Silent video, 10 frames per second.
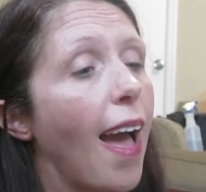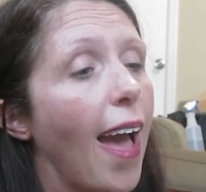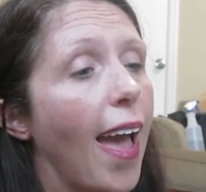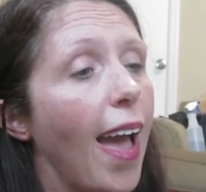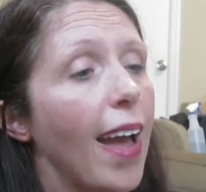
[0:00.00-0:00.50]

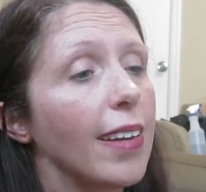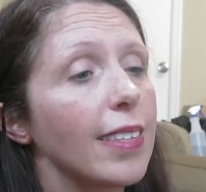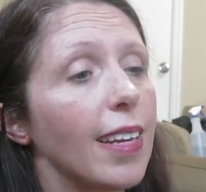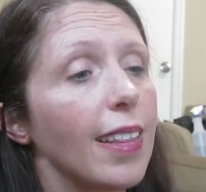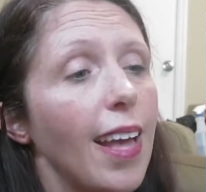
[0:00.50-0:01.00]

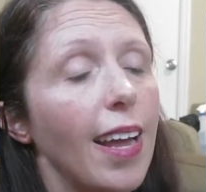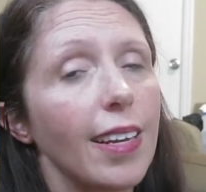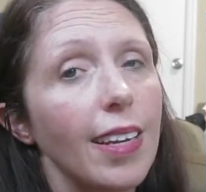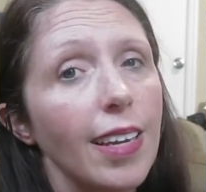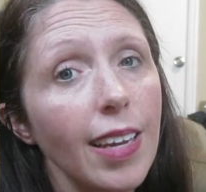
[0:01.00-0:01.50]
and that
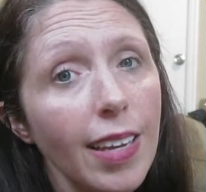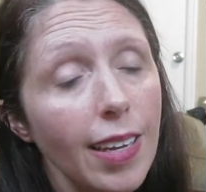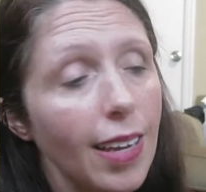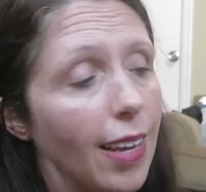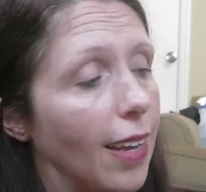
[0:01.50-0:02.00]

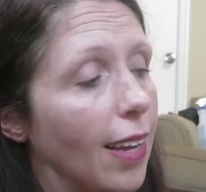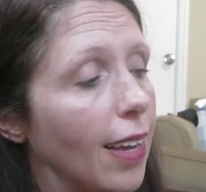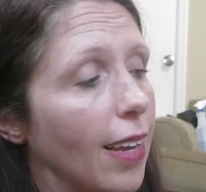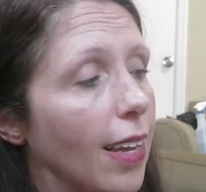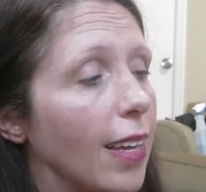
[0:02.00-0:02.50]
he
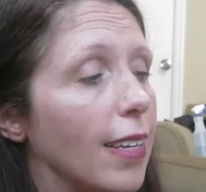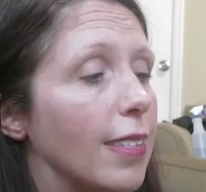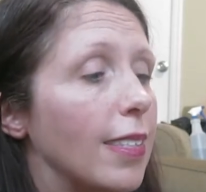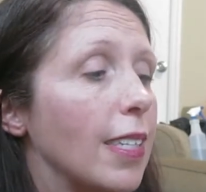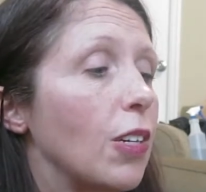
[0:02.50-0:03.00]

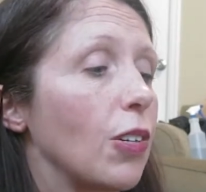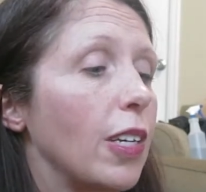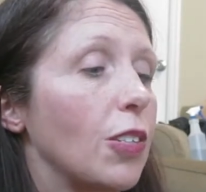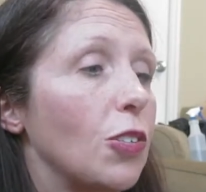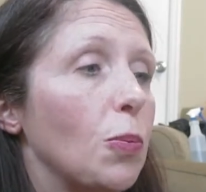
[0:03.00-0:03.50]
is
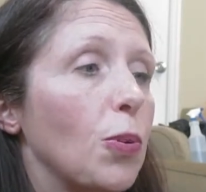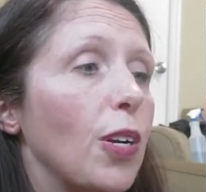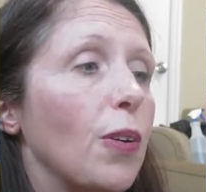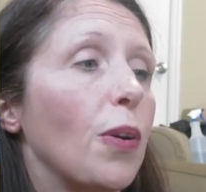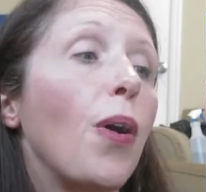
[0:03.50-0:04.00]
secretly a
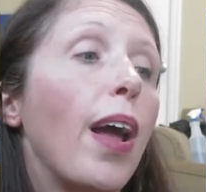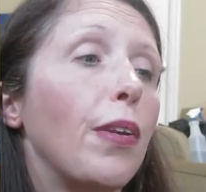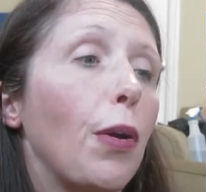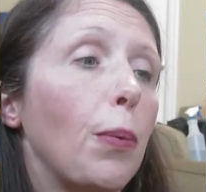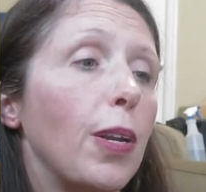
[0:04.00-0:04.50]
superhero,
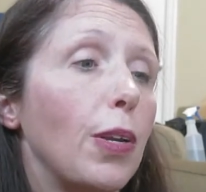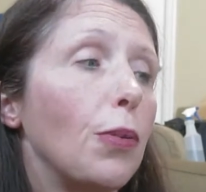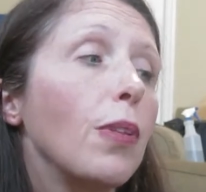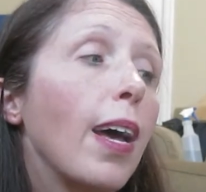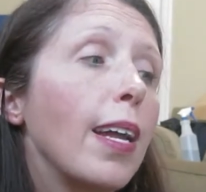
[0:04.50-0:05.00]
and nobody
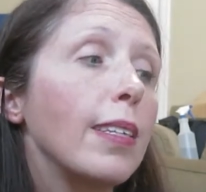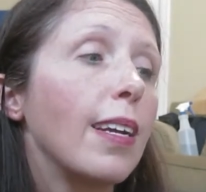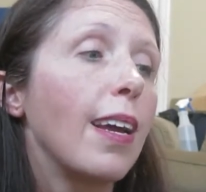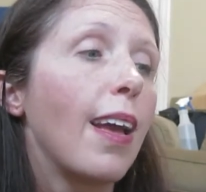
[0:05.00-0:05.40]
knew that.